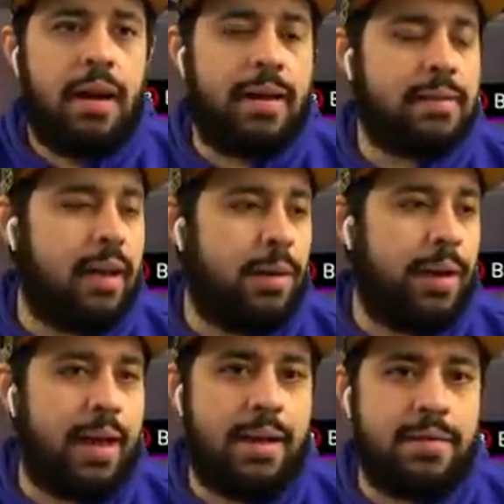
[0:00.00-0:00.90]
I guess I
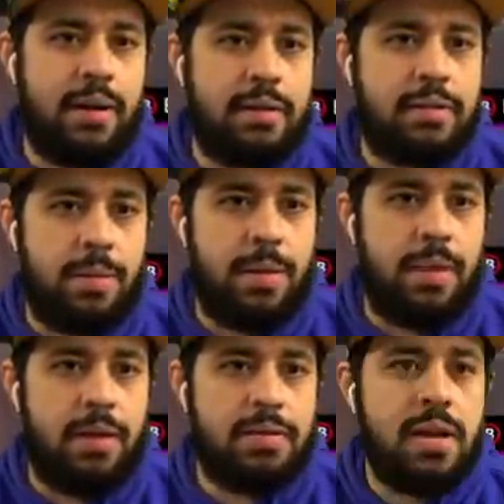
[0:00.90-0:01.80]
already have uh, some of
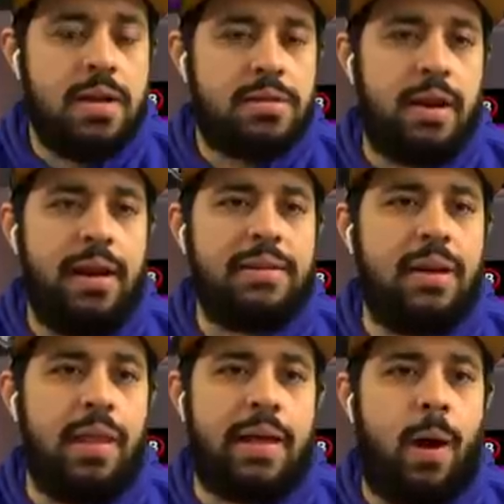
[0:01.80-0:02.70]
those. So I got to
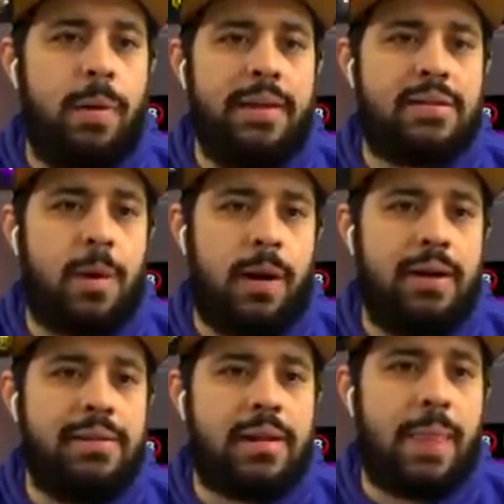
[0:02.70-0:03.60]
sell, like, all these cards.